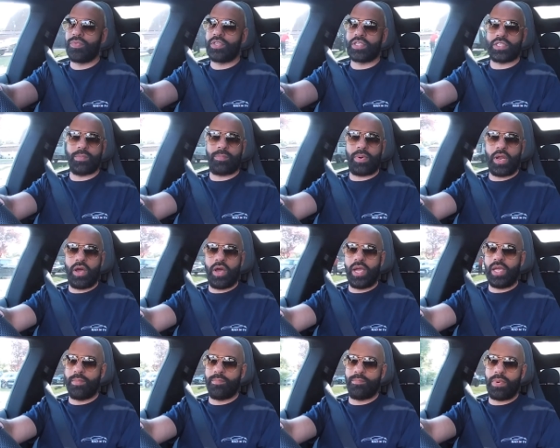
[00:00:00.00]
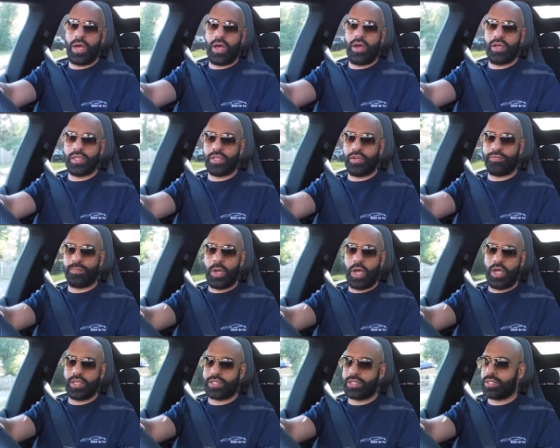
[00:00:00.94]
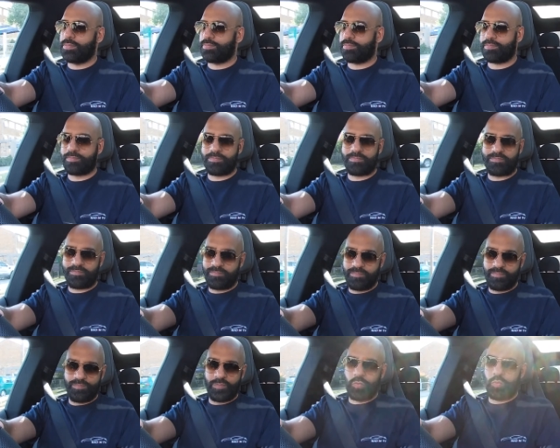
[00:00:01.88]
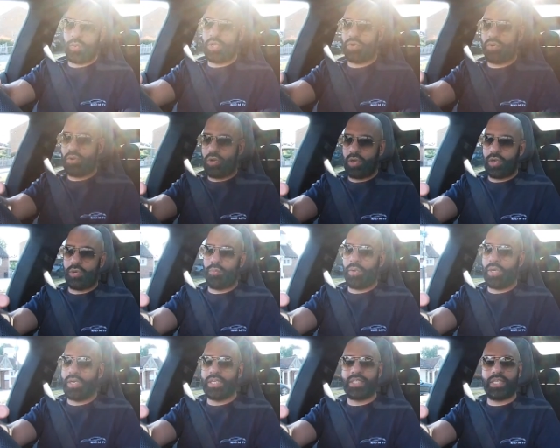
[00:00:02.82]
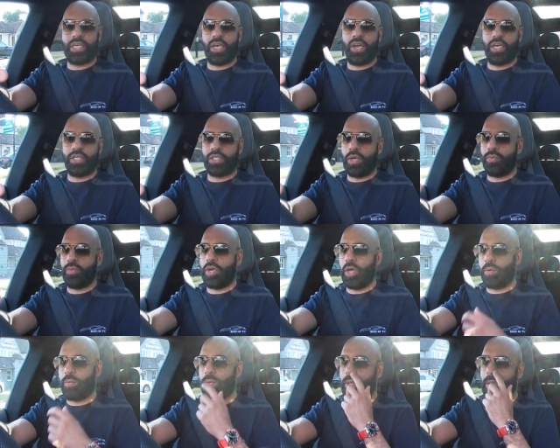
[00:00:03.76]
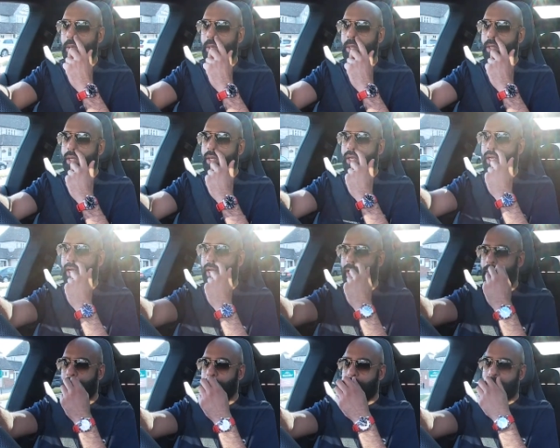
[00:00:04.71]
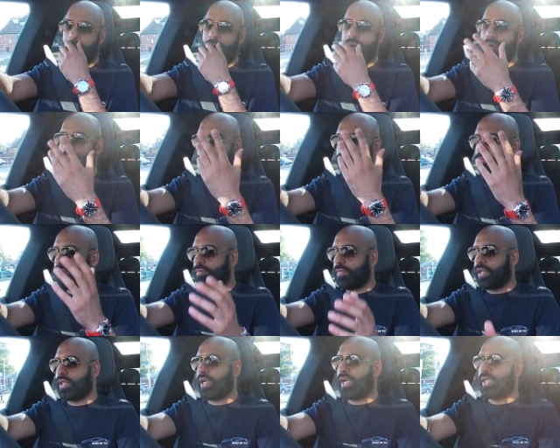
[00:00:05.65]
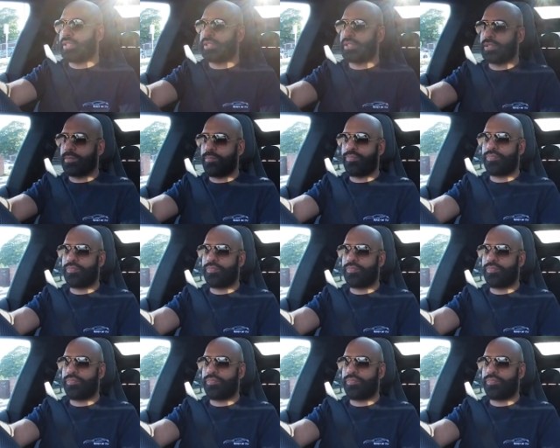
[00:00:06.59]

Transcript: supply and parts, Whether or not we're going to see it, I don't know. But nonetheless,